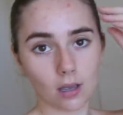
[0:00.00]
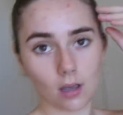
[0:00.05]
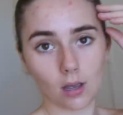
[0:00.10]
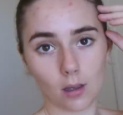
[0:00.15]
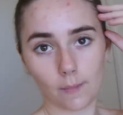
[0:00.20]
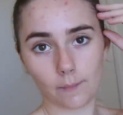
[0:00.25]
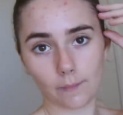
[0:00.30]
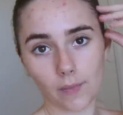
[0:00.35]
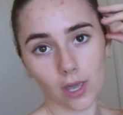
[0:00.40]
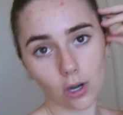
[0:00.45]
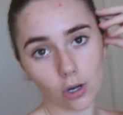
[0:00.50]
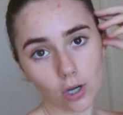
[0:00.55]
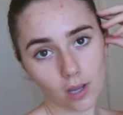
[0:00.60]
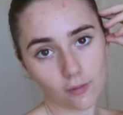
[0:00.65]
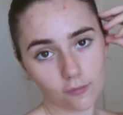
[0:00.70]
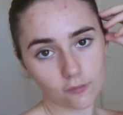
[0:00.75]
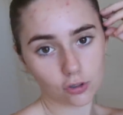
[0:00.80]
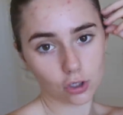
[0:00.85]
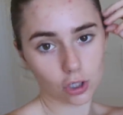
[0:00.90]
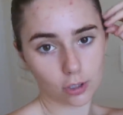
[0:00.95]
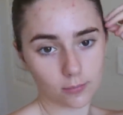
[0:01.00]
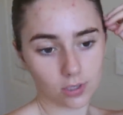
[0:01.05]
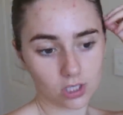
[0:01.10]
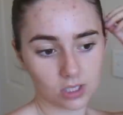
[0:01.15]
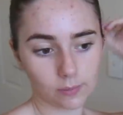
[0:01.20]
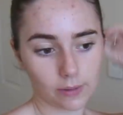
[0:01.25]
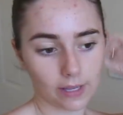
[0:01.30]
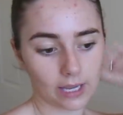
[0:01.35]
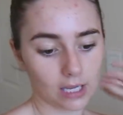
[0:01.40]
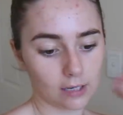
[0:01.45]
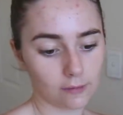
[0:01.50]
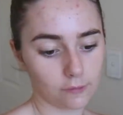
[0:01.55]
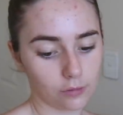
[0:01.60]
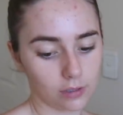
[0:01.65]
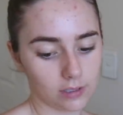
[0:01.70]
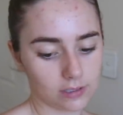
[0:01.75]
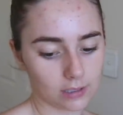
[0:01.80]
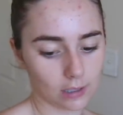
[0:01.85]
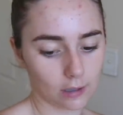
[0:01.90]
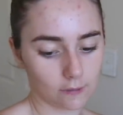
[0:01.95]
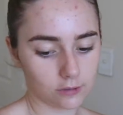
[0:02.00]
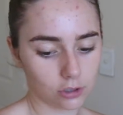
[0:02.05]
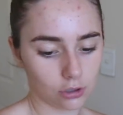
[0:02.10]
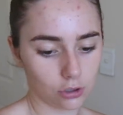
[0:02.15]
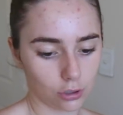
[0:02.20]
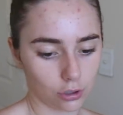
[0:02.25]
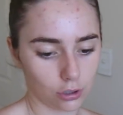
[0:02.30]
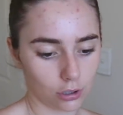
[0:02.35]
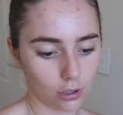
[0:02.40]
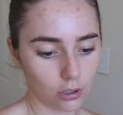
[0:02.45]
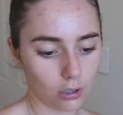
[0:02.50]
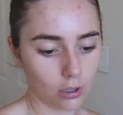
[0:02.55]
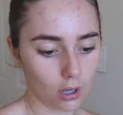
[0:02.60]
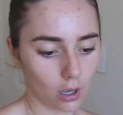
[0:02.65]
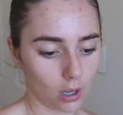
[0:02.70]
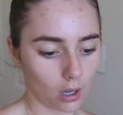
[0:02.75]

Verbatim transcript: Um, I don't have too much planned for this afternoon.